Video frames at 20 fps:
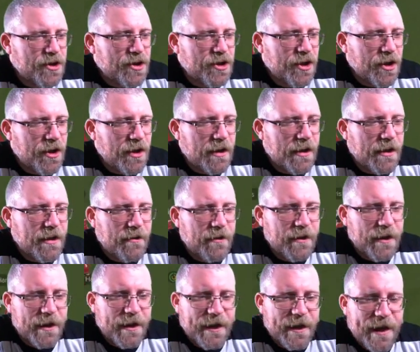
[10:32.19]

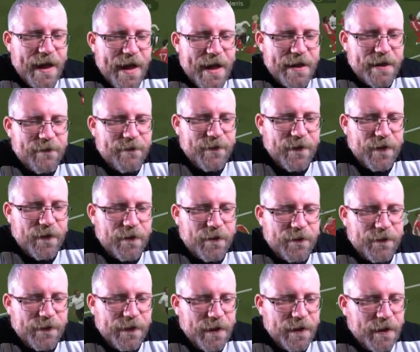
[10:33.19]
Cherky again
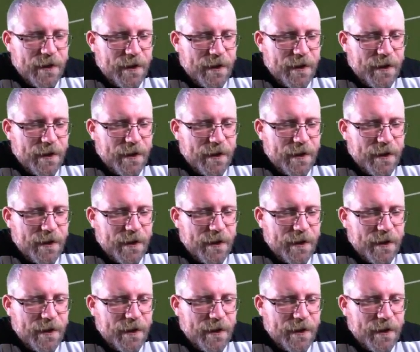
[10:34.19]
involved,